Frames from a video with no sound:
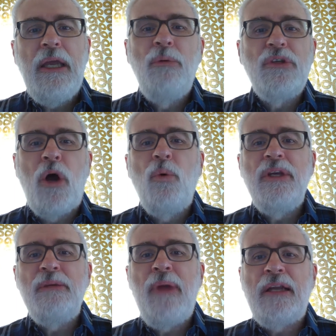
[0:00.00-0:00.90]
It was
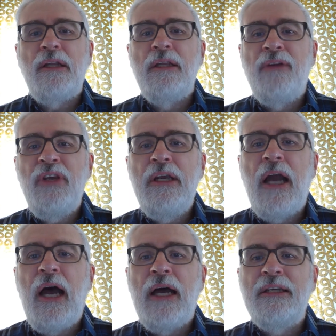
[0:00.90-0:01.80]
always about a loving
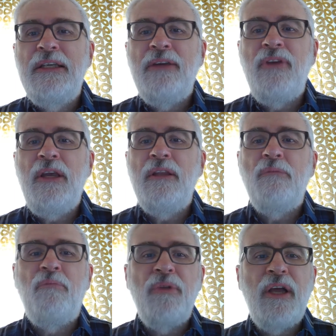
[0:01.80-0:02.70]
God giving the
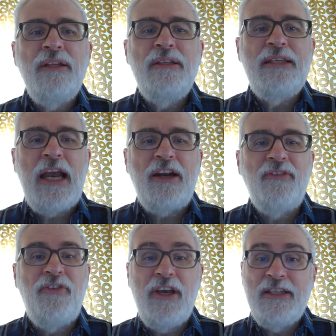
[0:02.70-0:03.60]
blood
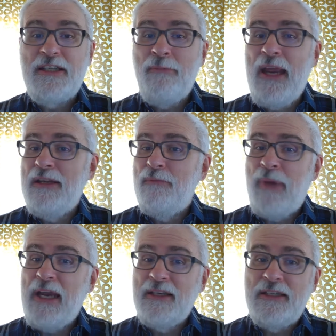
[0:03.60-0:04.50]
sacrifice demanded
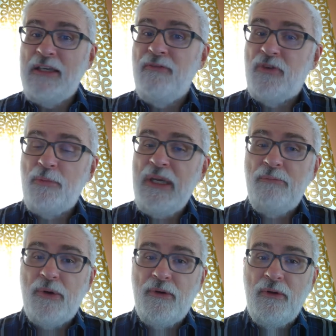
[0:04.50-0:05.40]
by a sinful
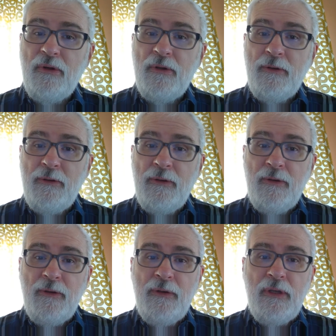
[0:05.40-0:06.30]
people.
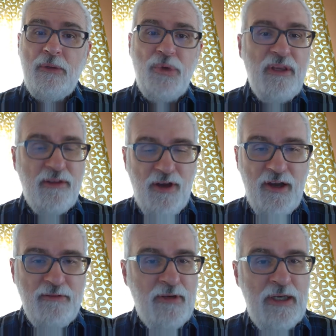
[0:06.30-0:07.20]
We
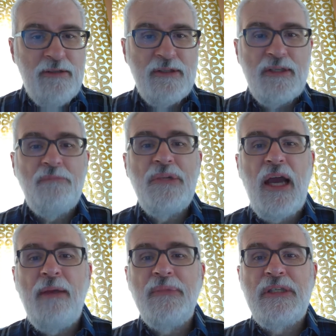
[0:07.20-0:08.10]
thought, and
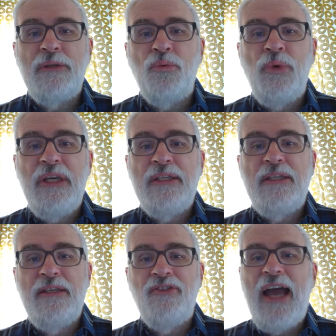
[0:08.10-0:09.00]
sometimes we
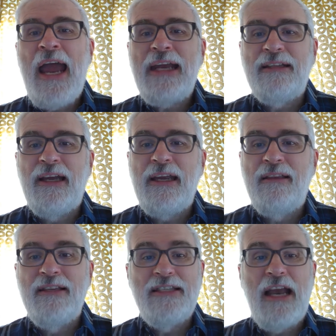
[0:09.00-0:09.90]
still act
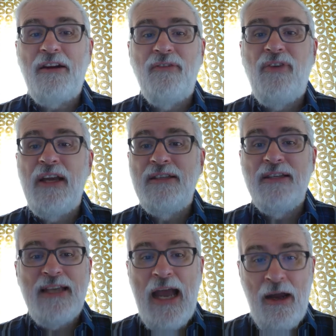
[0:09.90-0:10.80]
like, the sacrifice
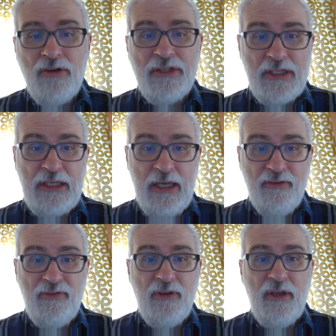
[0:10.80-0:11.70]
is ours to
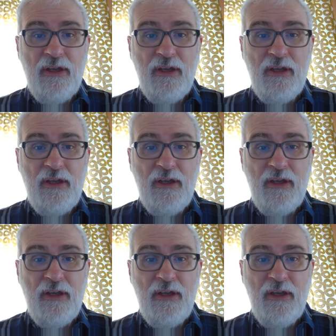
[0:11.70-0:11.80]
give.